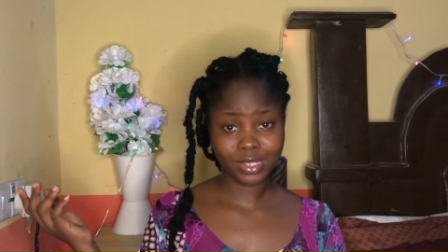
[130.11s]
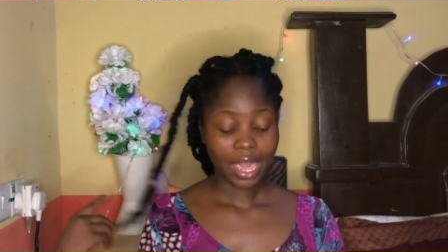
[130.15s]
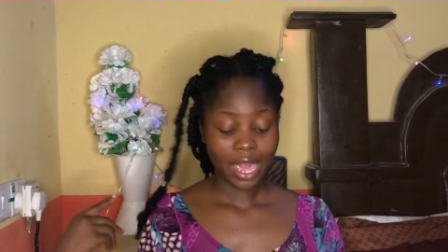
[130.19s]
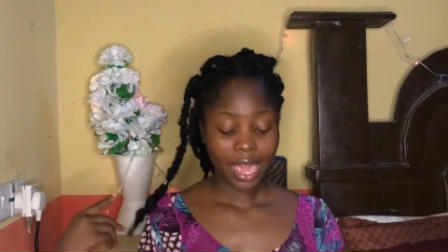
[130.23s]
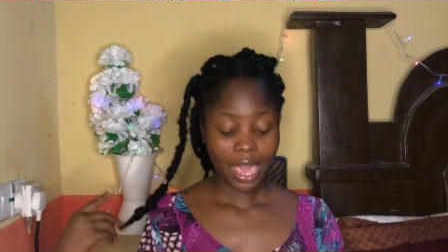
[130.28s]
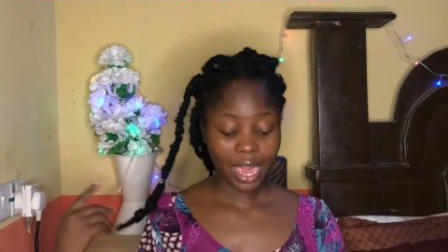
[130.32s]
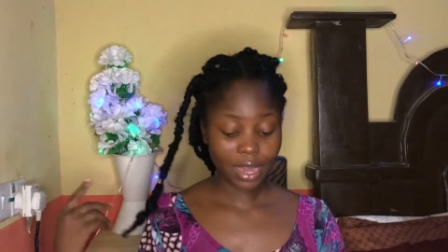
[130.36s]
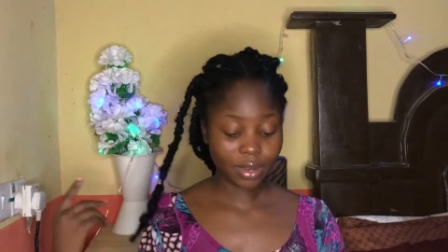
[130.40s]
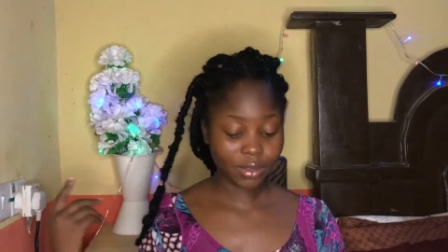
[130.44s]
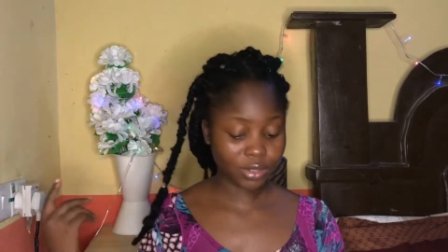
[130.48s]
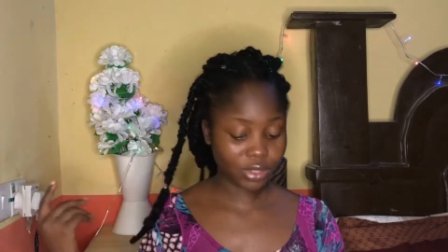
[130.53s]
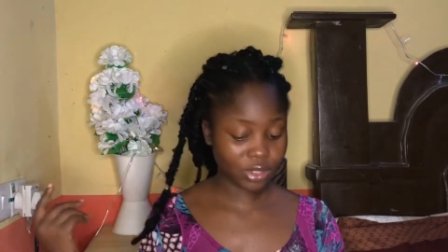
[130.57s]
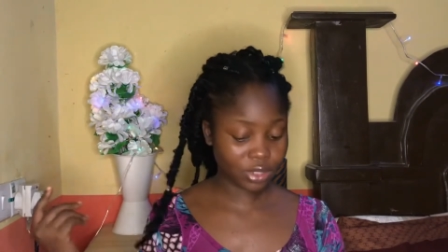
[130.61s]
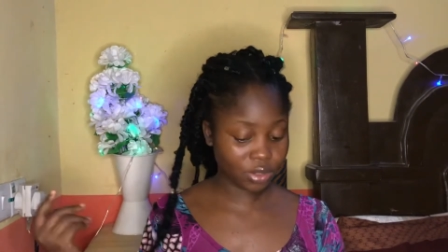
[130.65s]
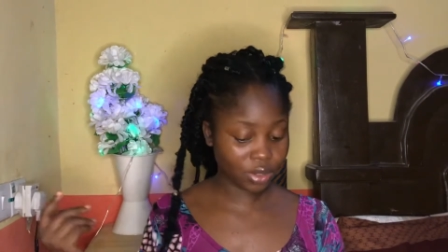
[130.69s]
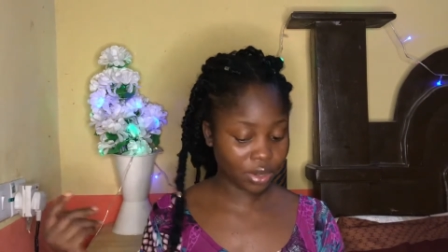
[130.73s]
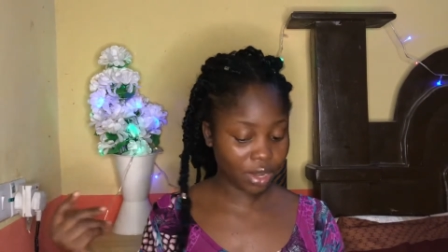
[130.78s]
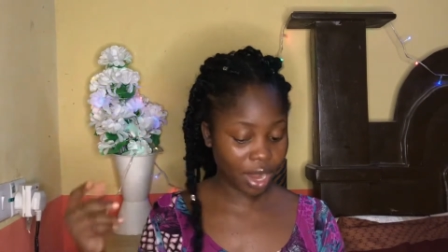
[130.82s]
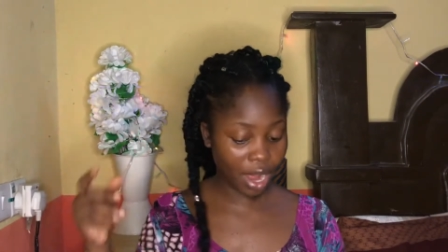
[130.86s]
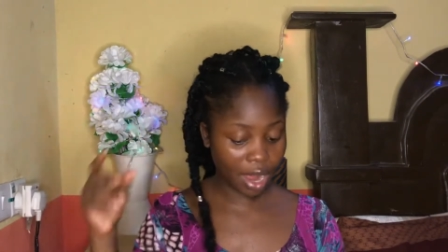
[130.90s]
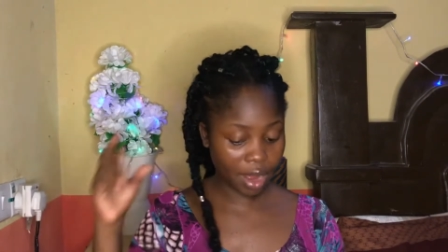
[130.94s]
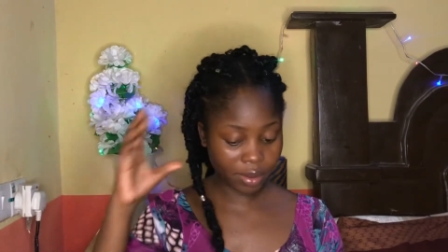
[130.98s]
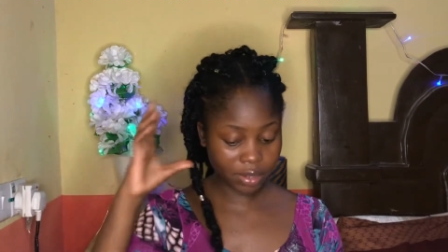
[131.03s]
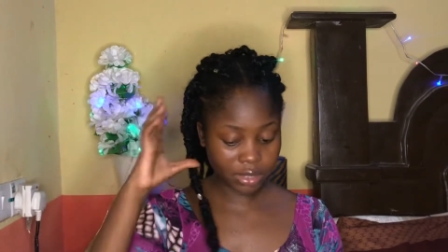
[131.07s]
I could still
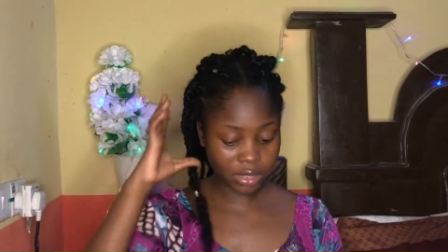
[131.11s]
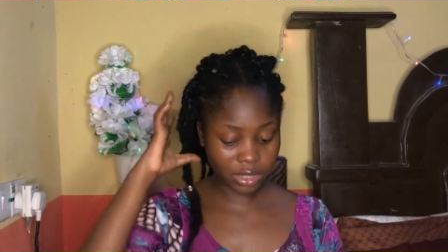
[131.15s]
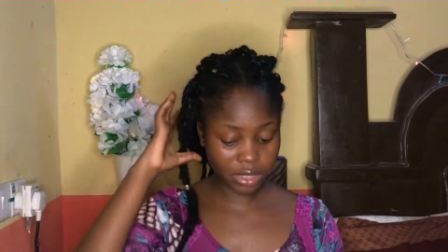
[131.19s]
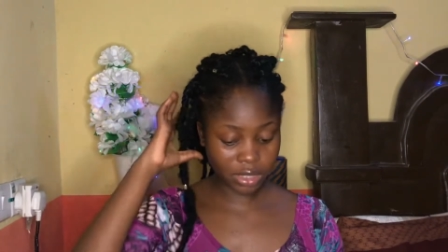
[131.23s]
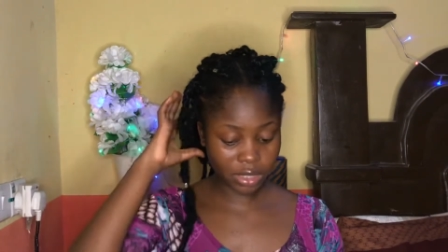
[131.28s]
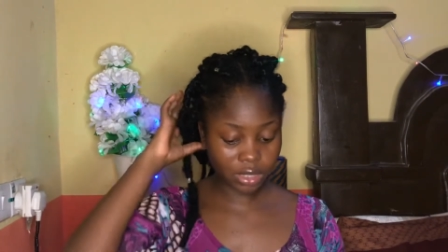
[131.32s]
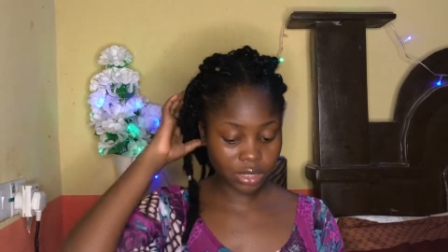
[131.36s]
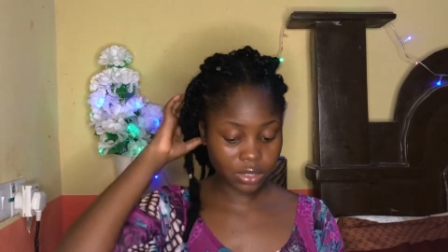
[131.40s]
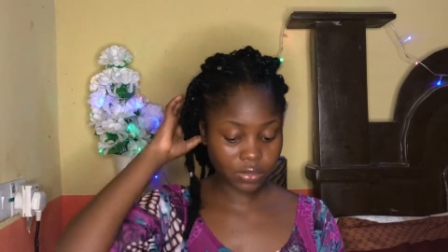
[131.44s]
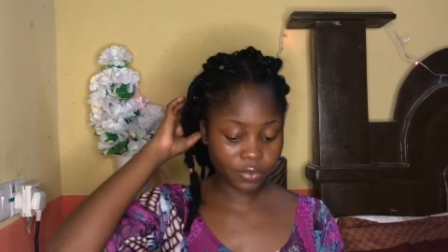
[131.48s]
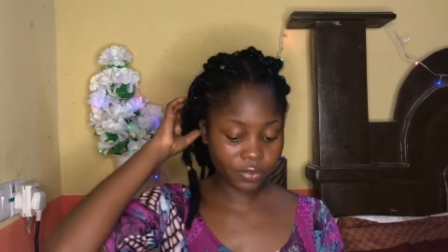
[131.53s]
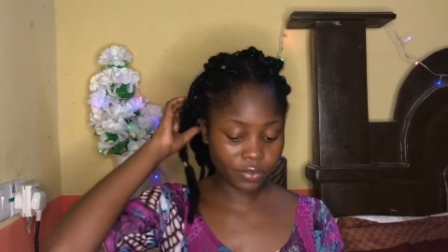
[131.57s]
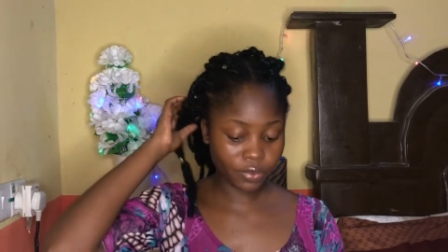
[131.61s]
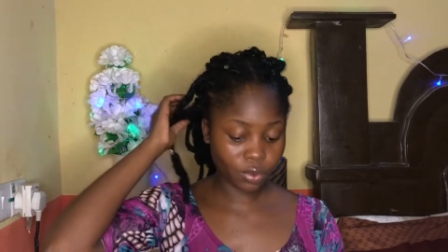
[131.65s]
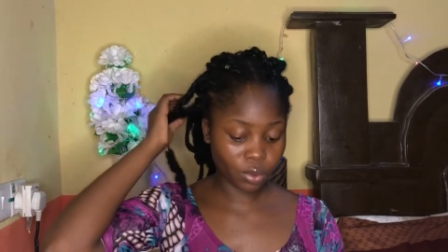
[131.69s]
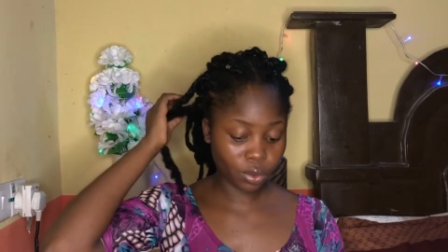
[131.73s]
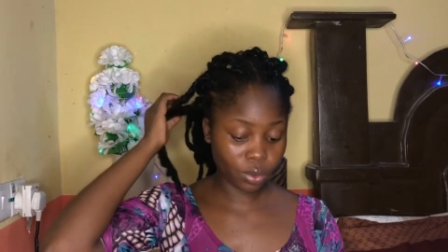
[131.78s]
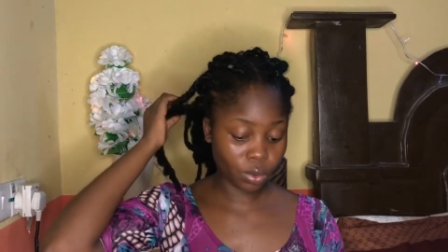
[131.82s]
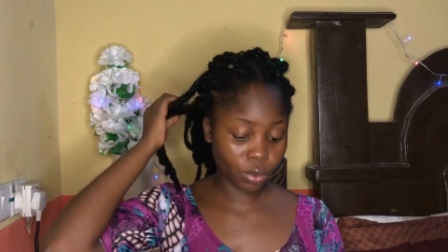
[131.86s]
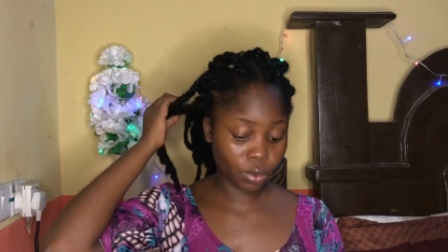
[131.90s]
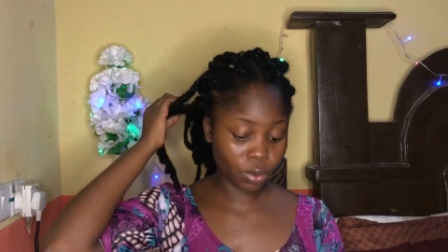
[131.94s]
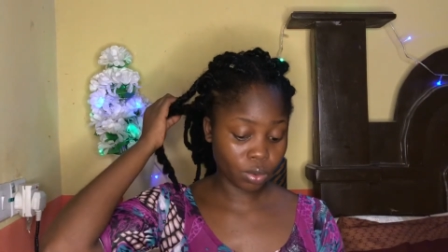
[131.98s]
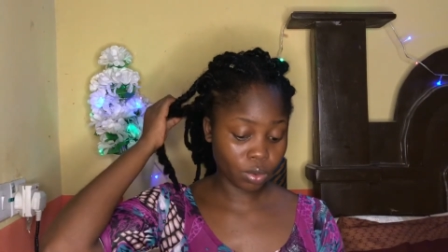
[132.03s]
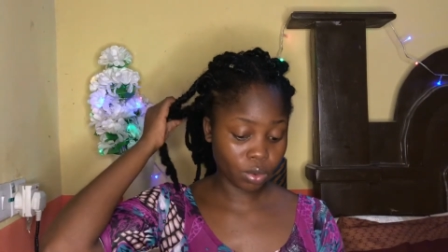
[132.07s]
carry this
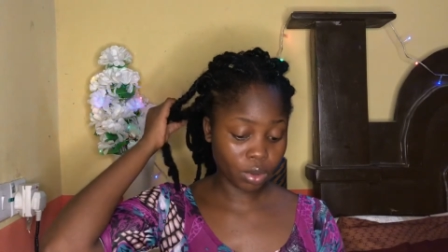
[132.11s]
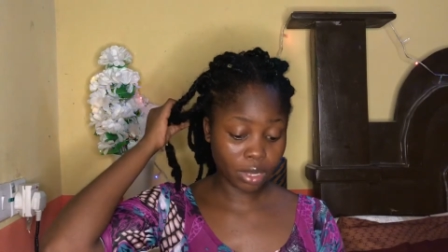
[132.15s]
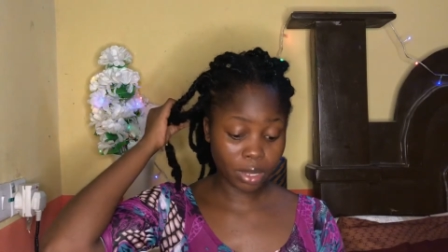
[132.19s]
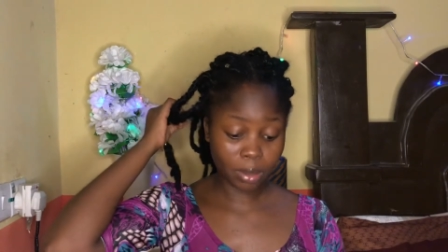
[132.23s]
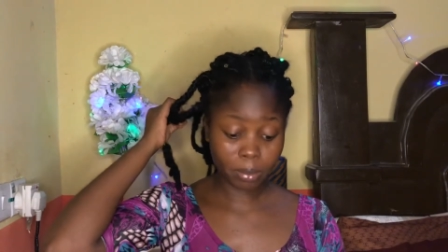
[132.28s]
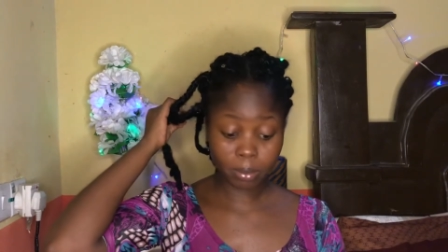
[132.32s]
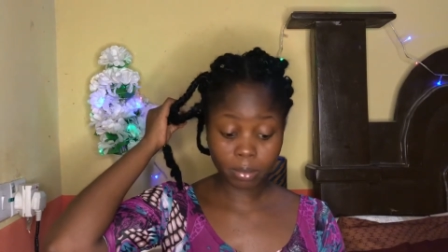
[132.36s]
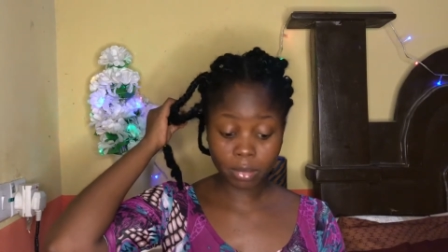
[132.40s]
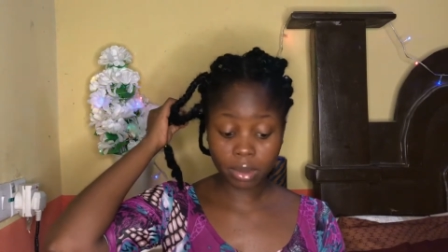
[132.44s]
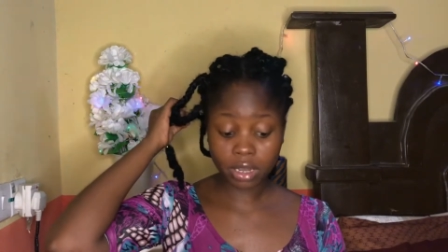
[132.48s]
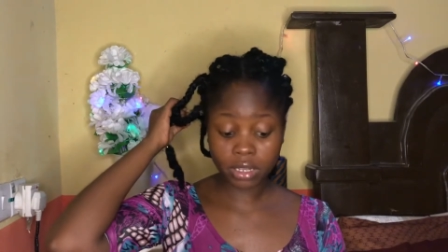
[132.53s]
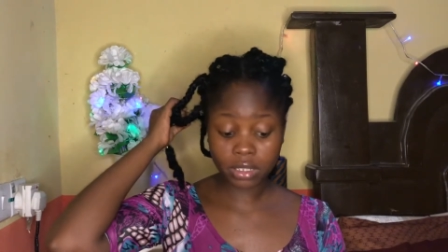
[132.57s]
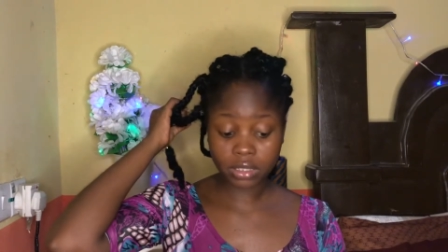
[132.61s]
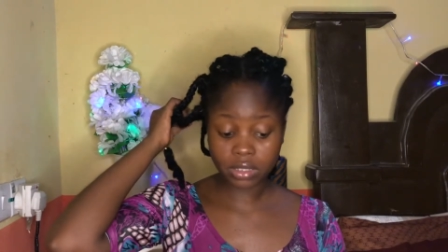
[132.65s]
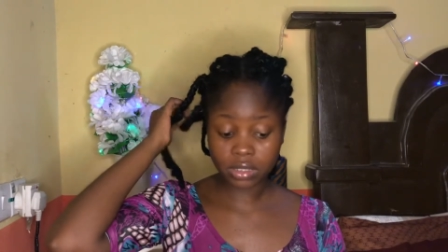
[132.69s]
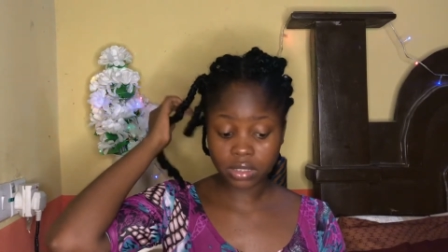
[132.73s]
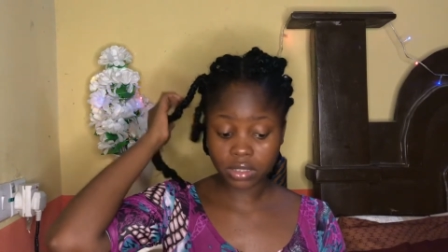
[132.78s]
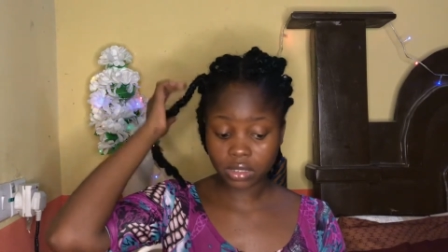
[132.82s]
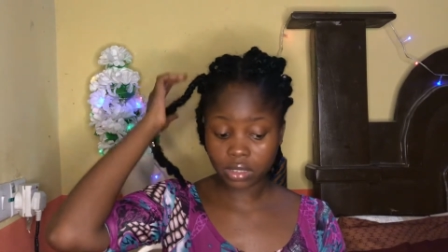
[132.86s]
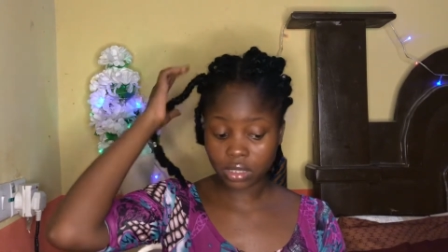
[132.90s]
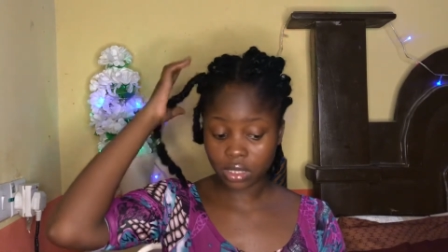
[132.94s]
for a month